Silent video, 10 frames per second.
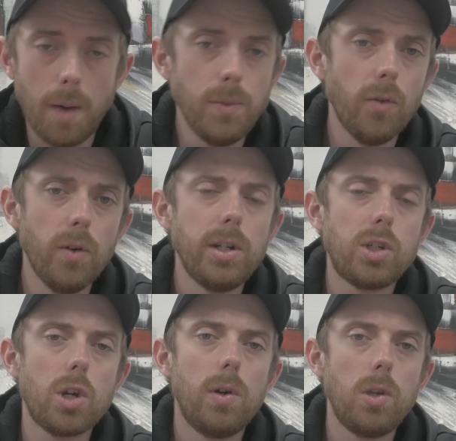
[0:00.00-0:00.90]
I'm not really
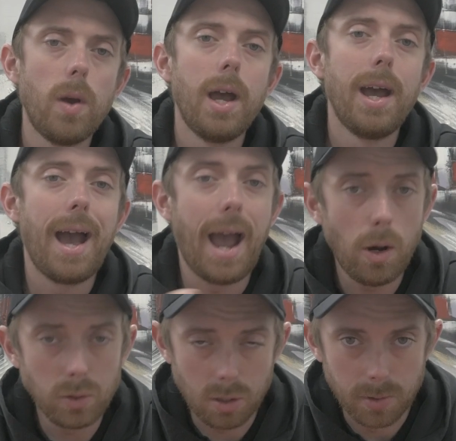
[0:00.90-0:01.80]
showing you
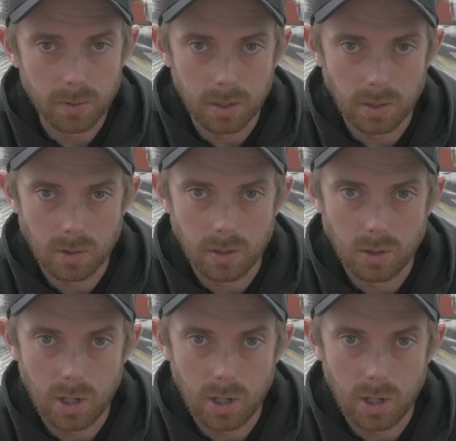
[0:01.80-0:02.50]
how to build things on this